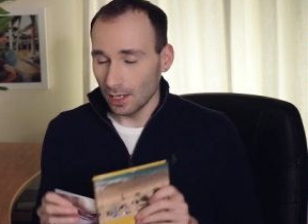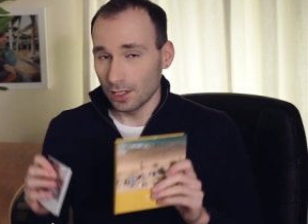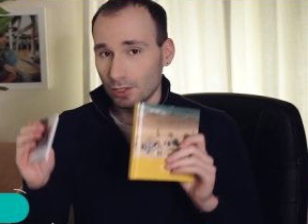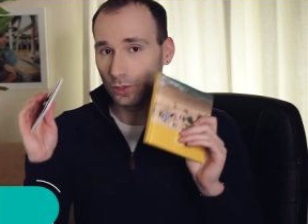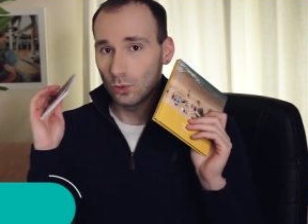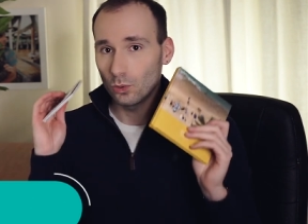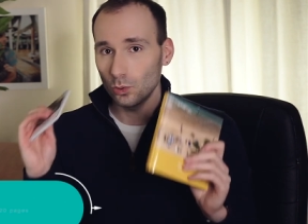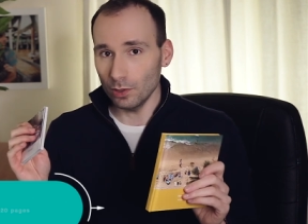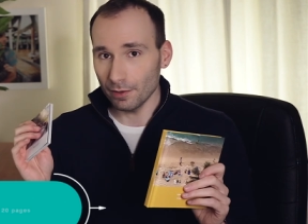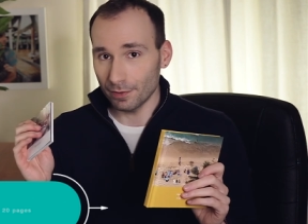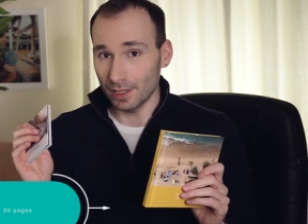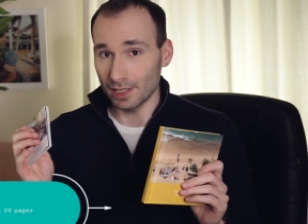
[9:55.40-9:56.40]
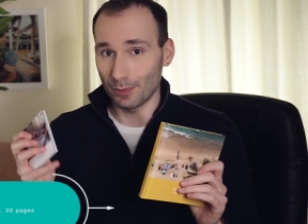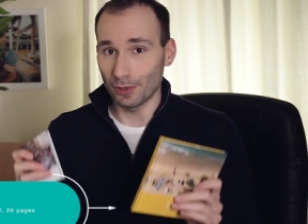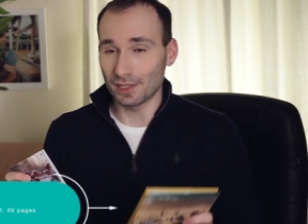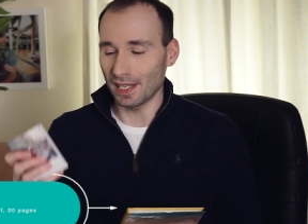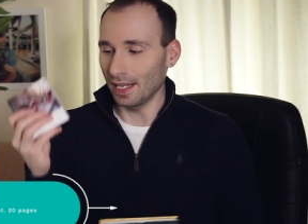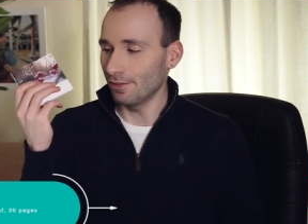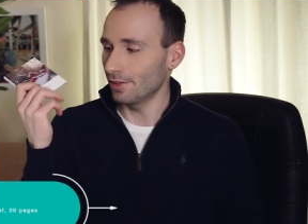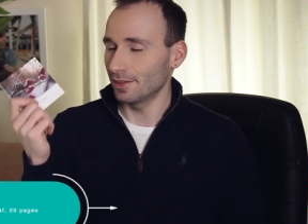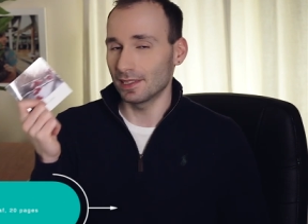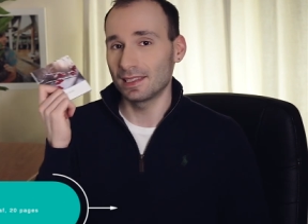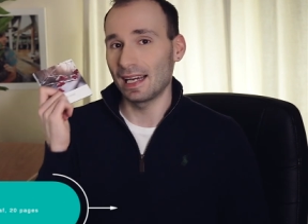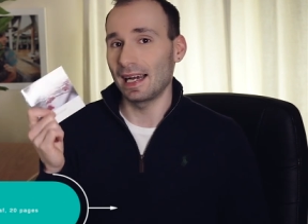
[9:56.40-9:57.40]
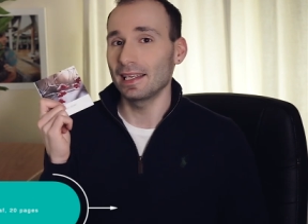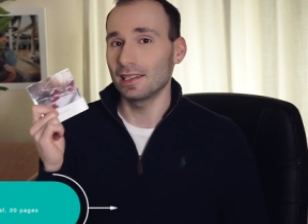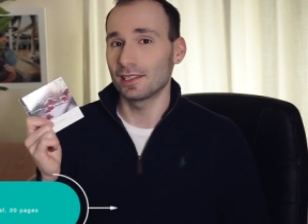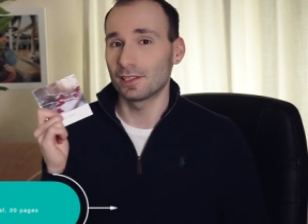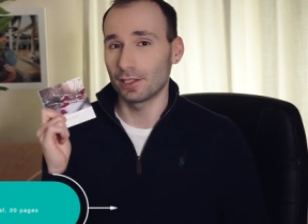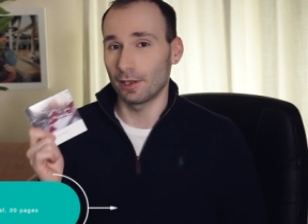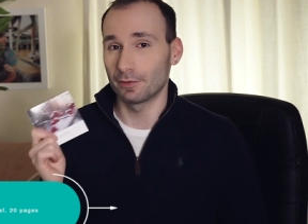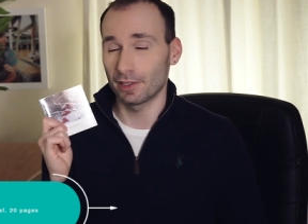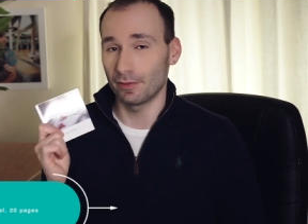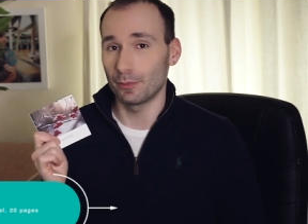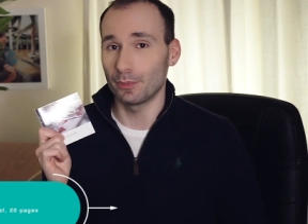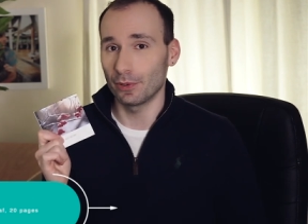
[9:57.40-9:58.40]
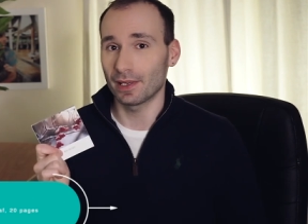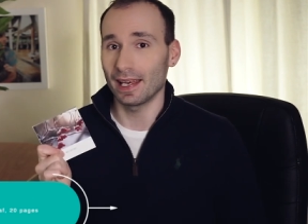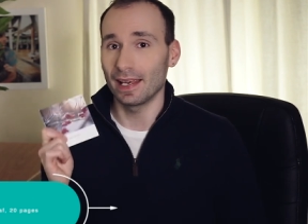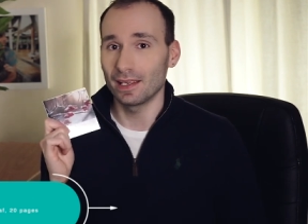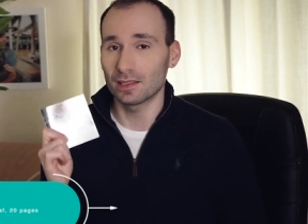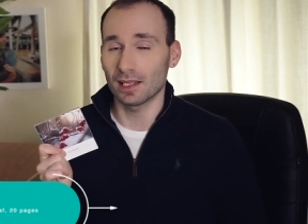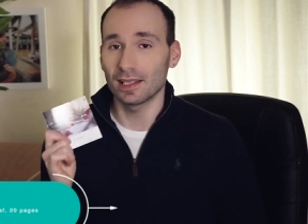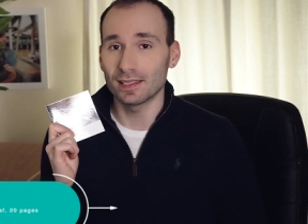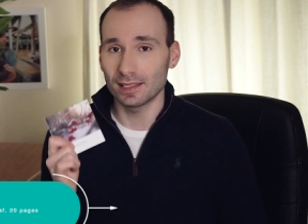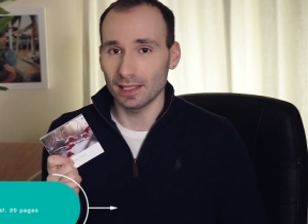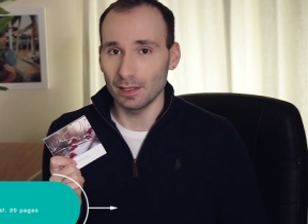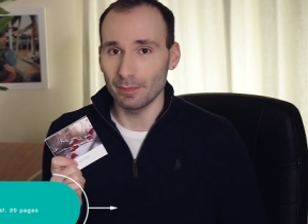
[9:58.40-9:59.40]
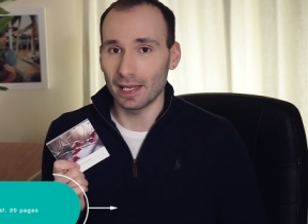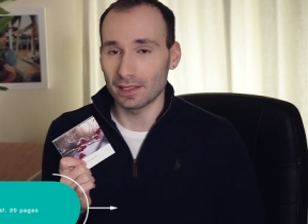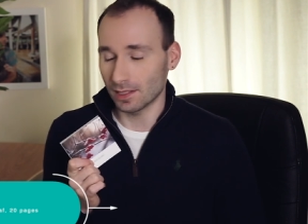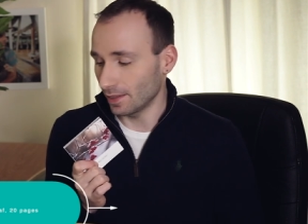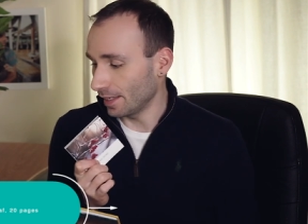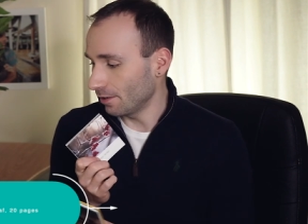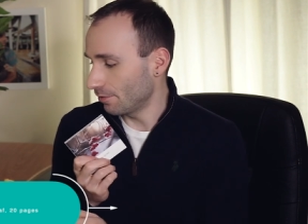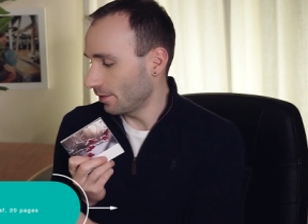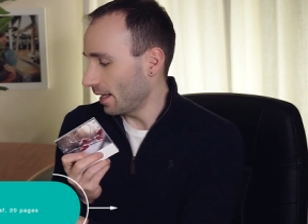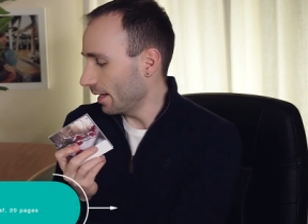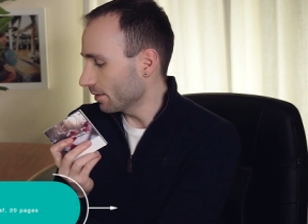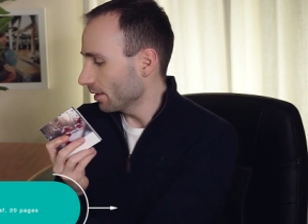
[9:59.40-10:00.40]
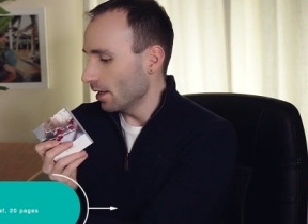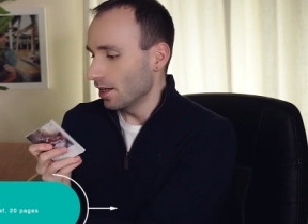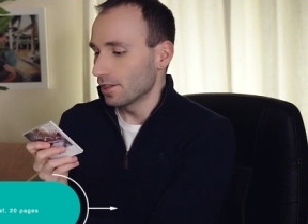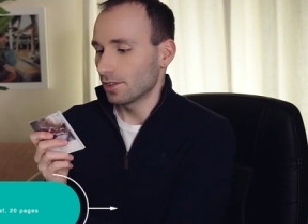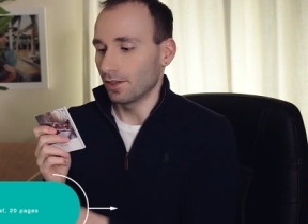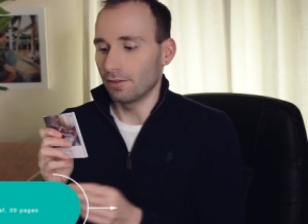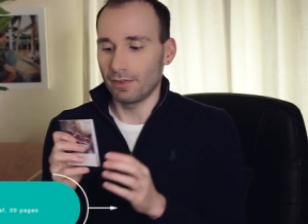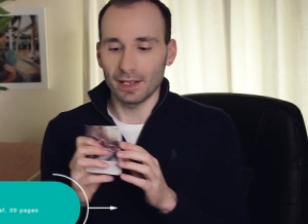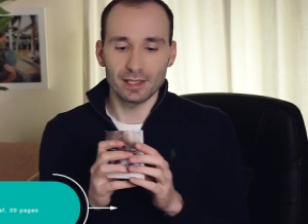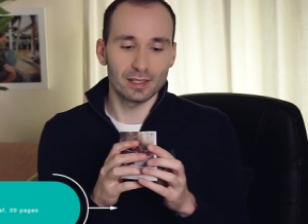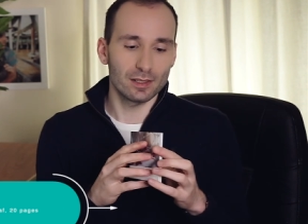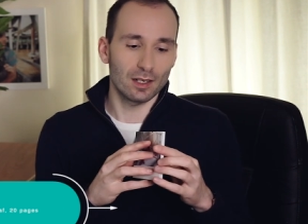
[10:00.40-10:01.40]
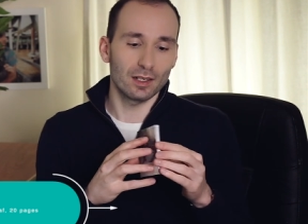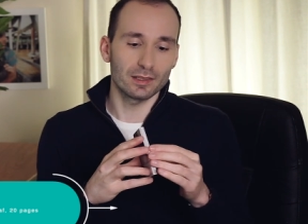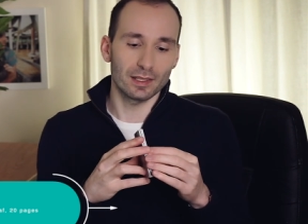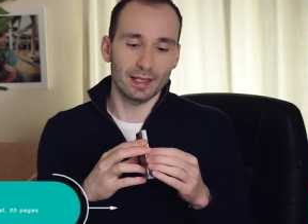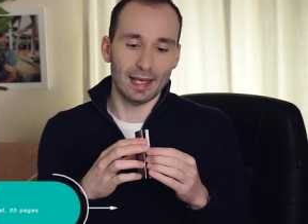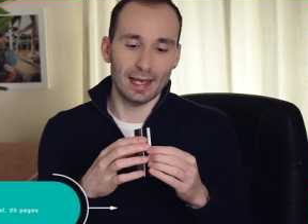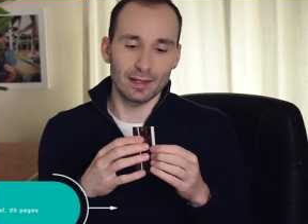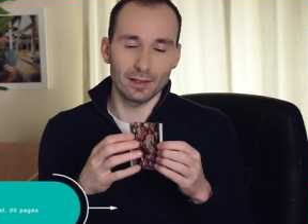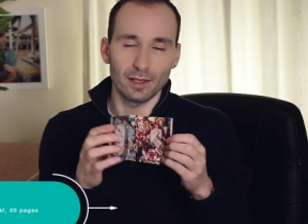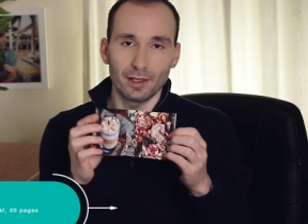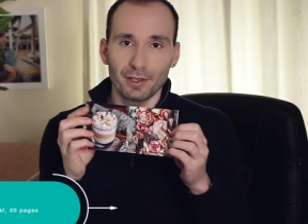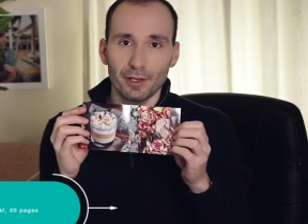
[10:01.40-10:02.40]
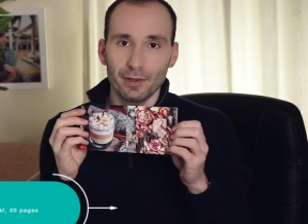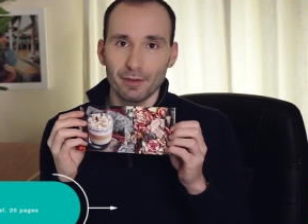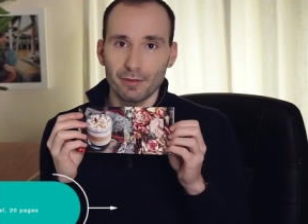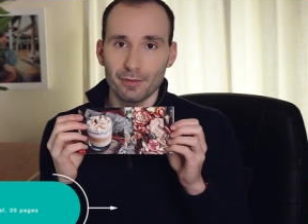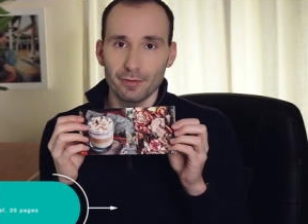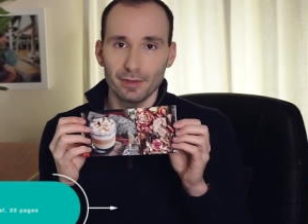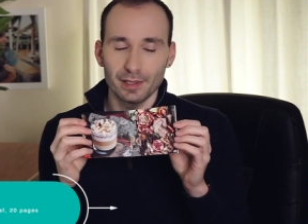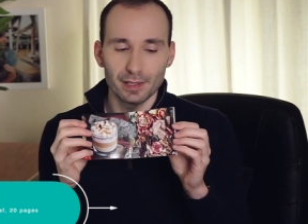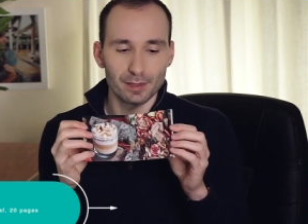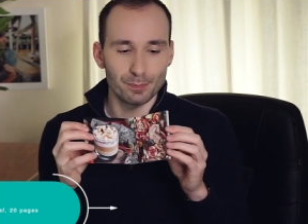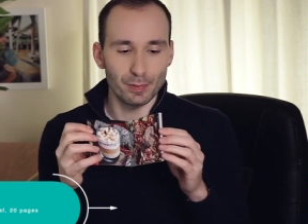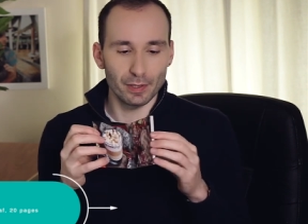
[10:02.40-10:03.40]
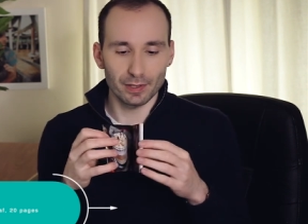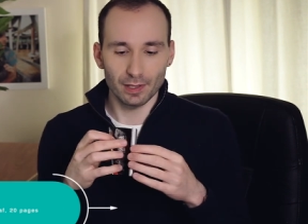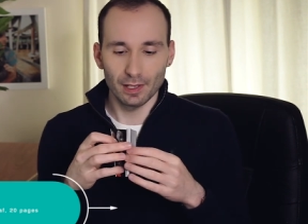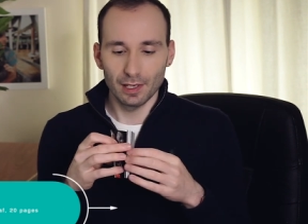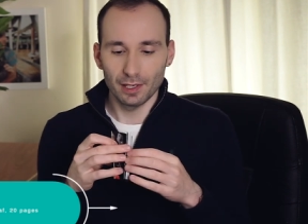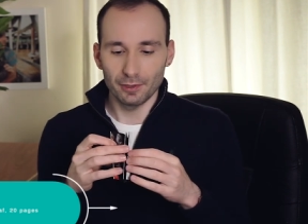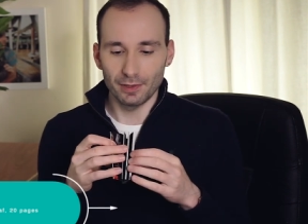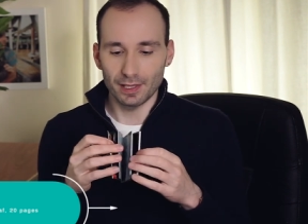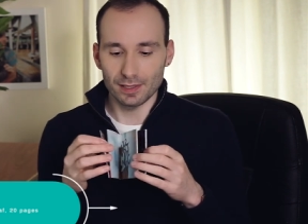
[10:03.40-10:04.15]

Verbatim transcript: So all of these books, even the tiny softcover book, is seamless lay flat. So if I start again going through this book, you can